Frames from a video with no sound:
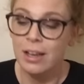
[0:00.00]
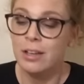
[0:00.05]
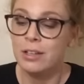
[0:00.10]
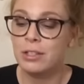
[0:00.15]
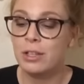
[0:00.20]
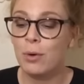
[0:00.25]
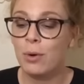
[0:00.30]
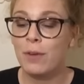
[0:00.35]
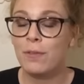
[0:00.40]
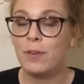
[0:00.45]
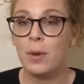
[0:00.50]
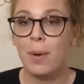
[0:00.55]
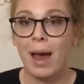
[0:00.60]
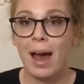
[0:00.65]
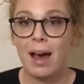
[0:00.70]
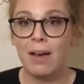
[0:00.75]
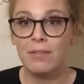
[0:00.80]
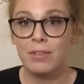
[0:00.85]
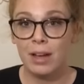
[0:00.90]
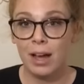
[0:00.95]
So if you
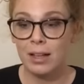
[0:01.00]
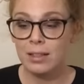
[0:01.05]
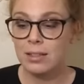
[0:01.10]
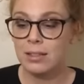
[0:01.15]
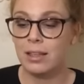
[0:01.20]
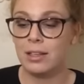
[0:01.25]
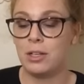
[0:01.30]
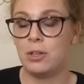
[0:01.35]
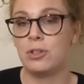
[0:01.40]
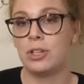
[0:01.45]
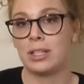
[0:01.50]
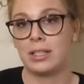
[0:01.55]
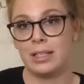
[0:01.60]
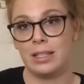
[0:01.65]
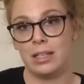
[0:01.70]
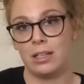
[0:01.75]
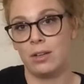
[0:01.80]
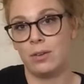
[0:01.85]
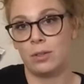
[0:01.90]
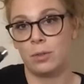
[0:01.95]
have nuts, then you just
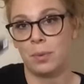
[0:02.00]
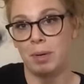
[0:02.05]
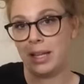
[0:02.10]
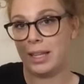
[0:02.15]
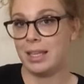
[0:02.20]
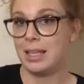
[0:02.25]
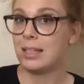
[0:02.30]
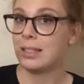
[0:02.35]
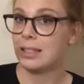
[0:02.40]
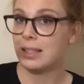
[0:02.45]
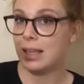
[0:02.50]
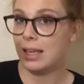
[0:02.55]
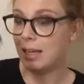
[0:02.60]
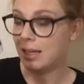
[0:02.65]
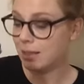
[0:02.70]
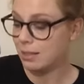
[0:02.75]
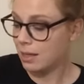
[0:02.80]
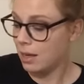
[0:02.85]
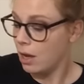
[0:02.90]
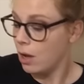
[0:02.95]
need to use one of these
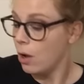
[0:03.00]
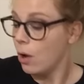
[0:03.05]
things.